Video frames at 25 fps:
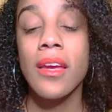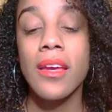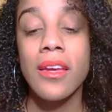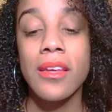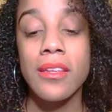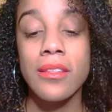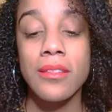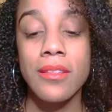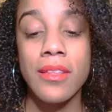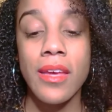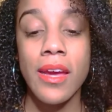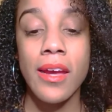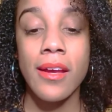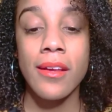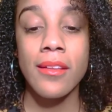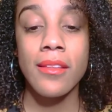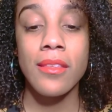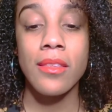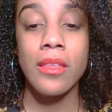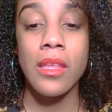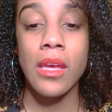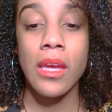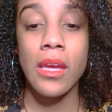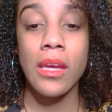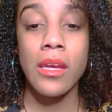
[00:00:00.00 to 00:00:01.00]
is
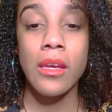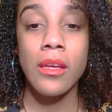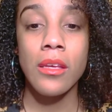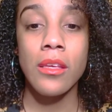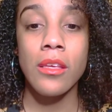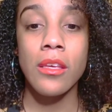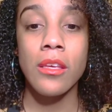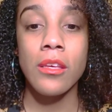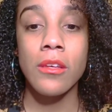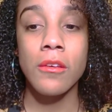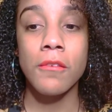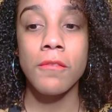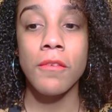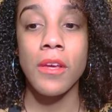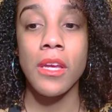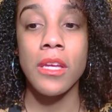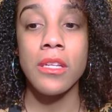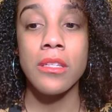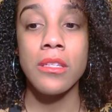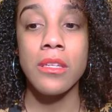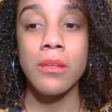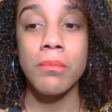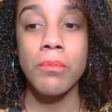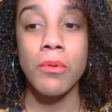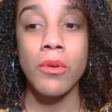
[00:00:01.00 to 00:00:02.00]
that they give a
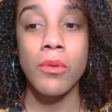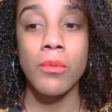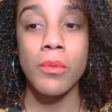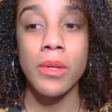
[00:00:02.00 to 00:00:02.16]
deeper